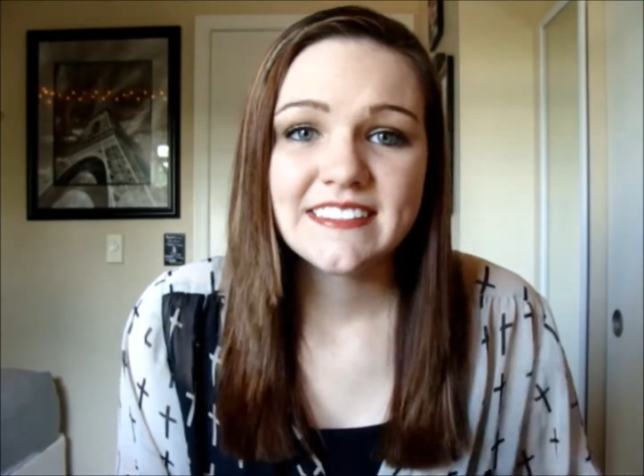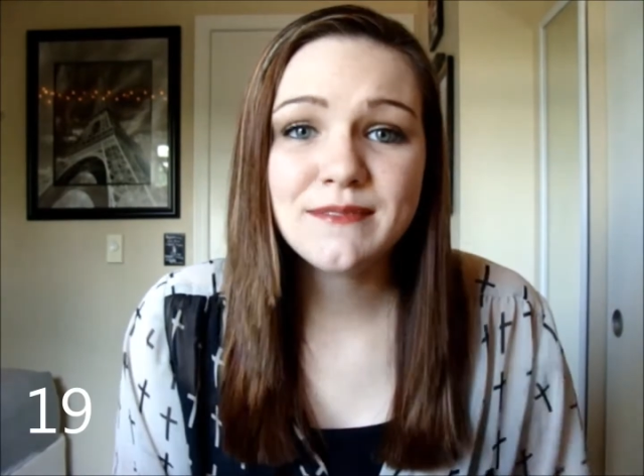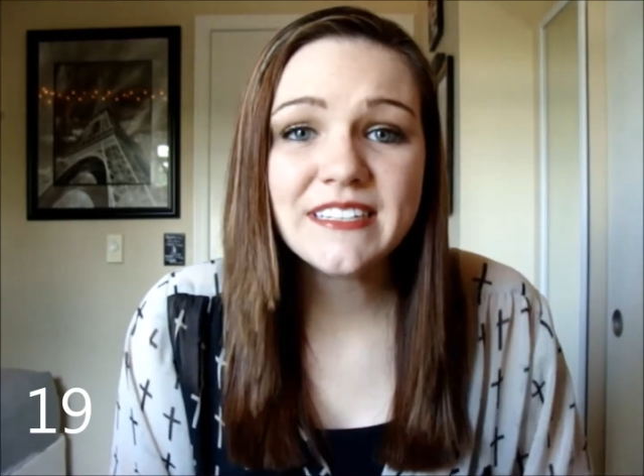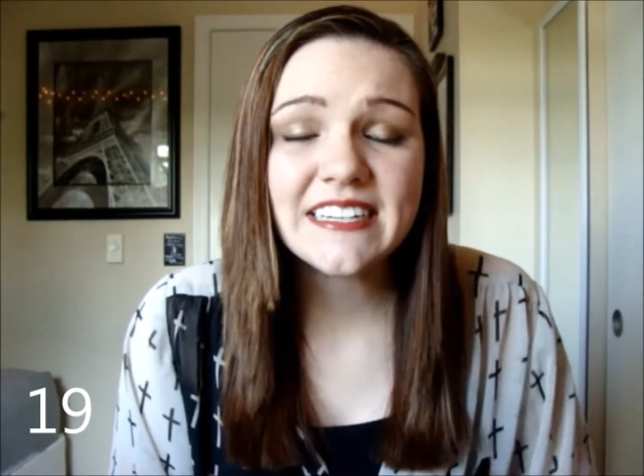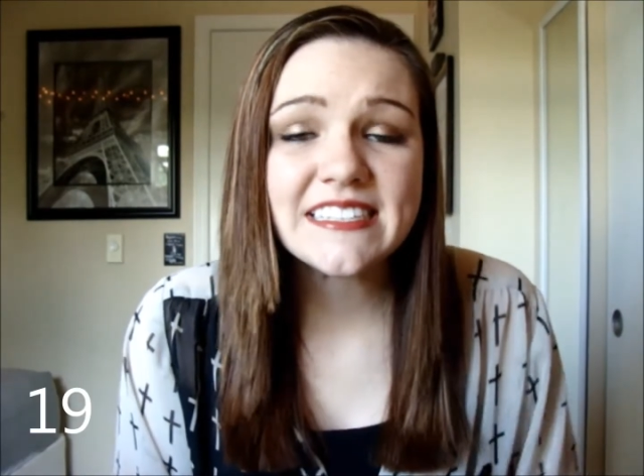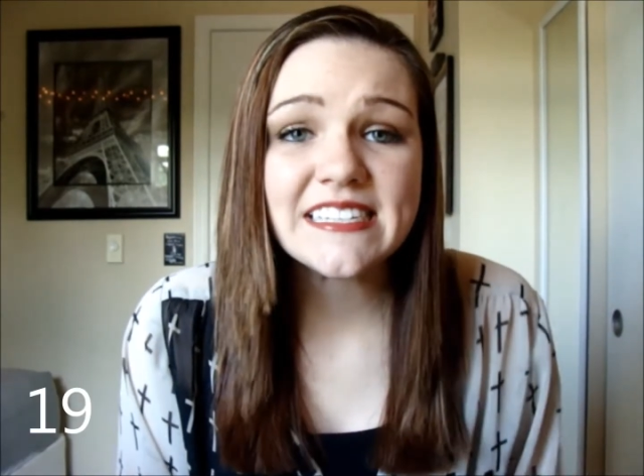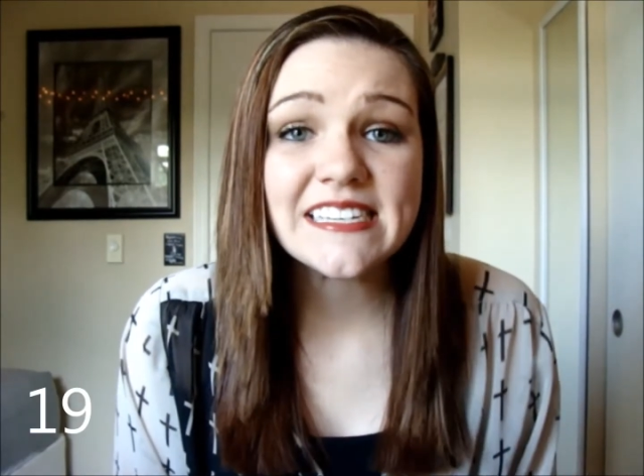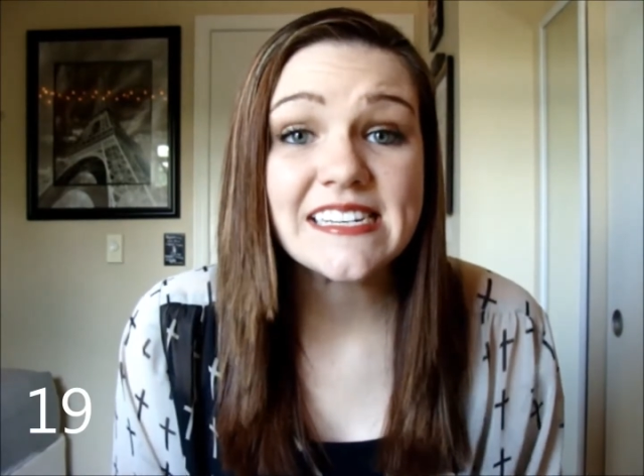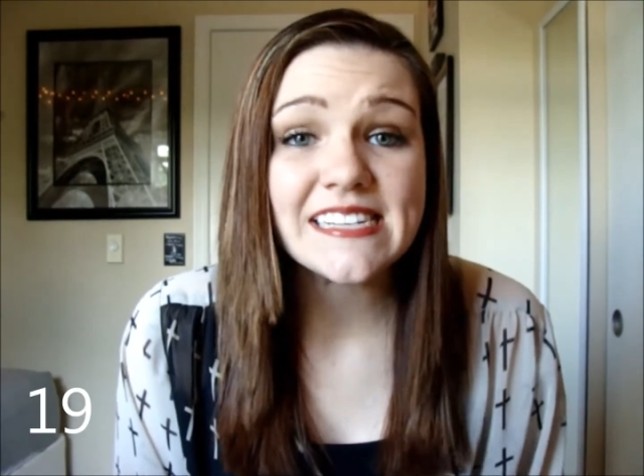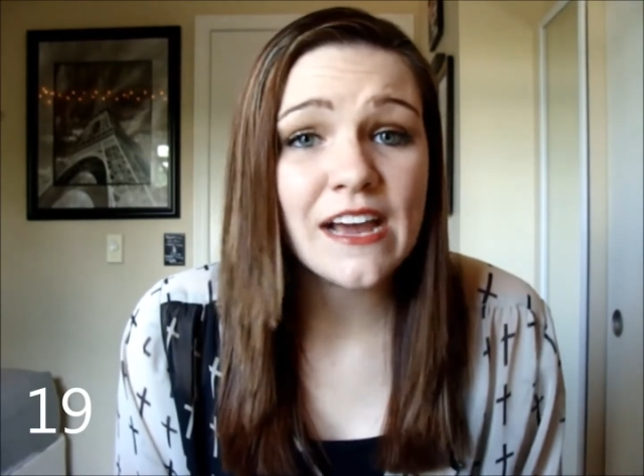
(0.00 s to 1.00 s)
Number
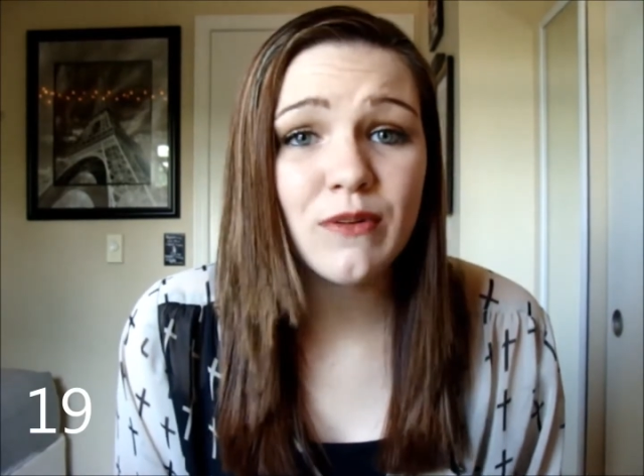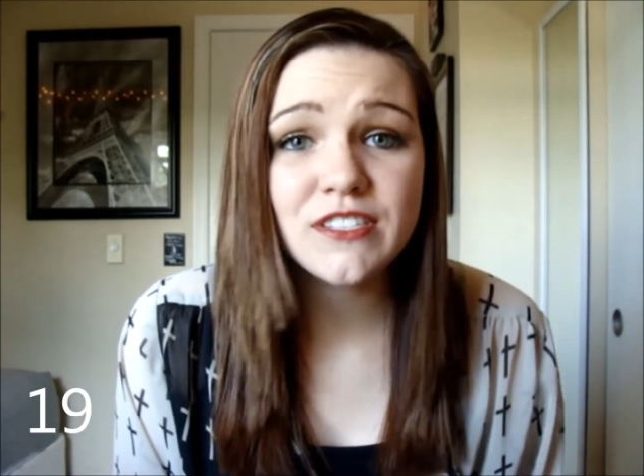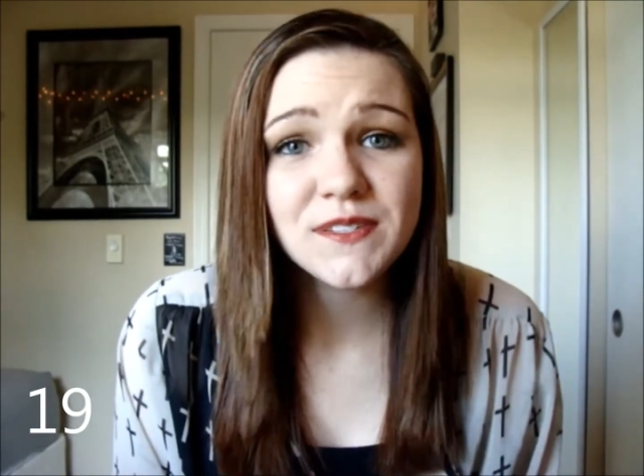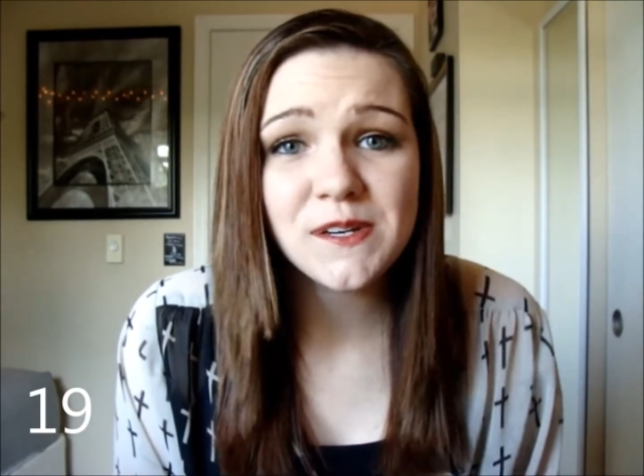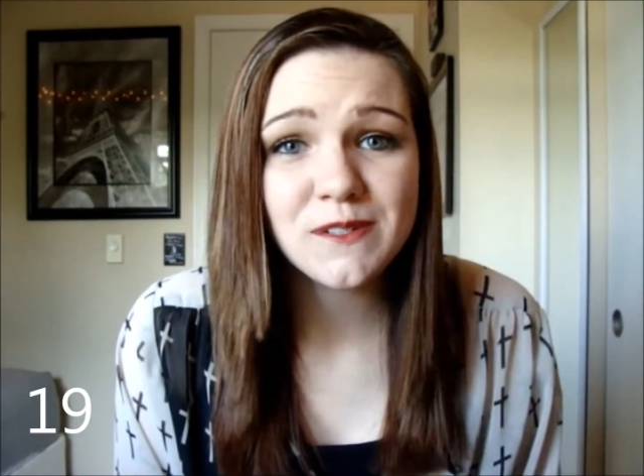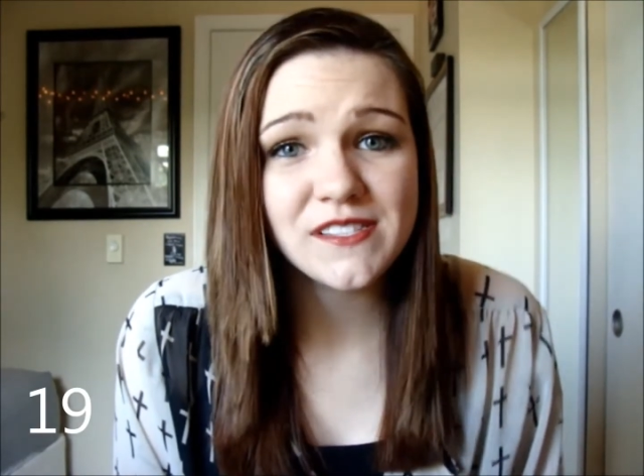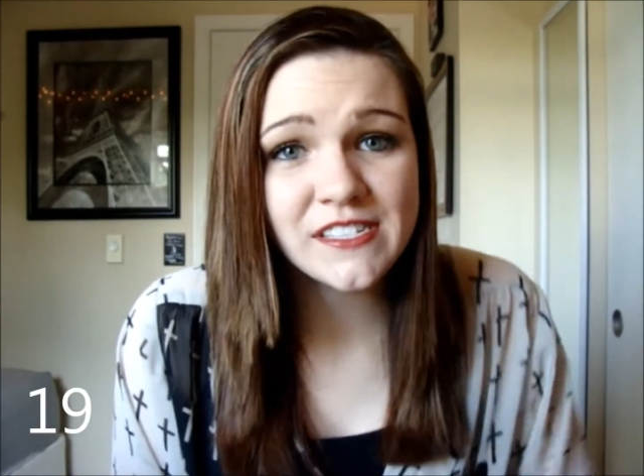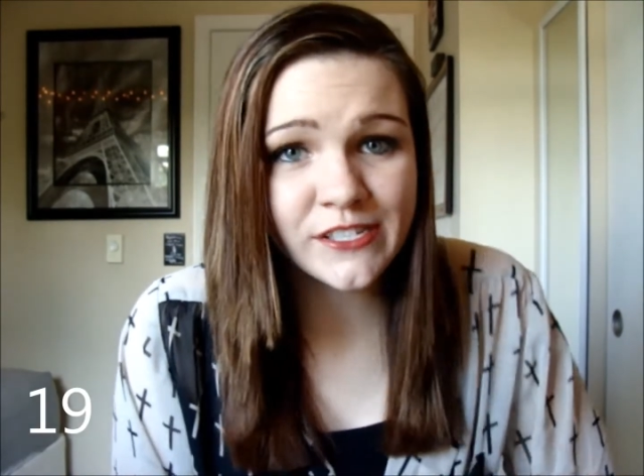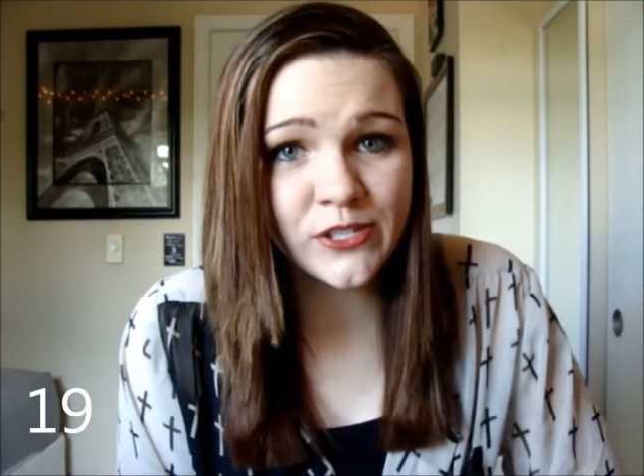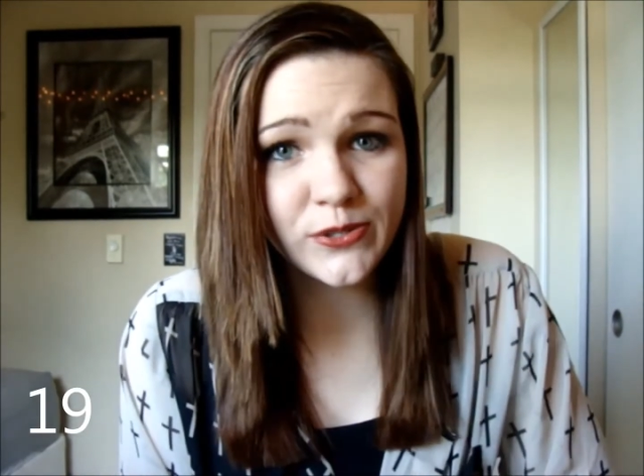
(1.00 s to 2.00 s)
19 is I want to go to
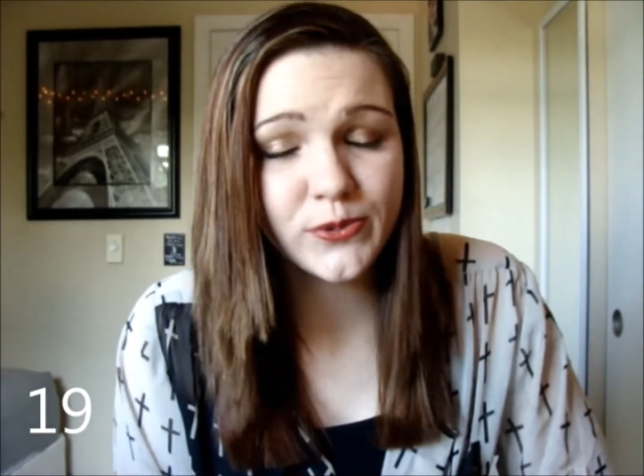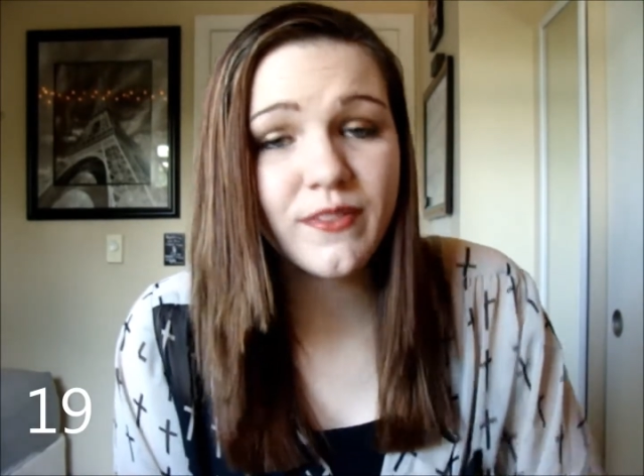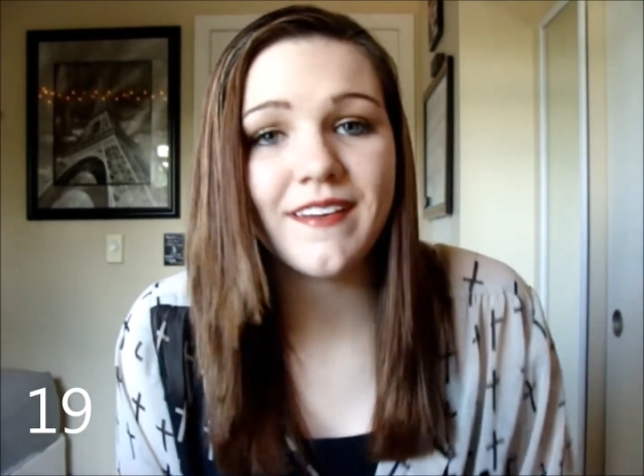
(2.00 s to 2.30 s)
the zoo.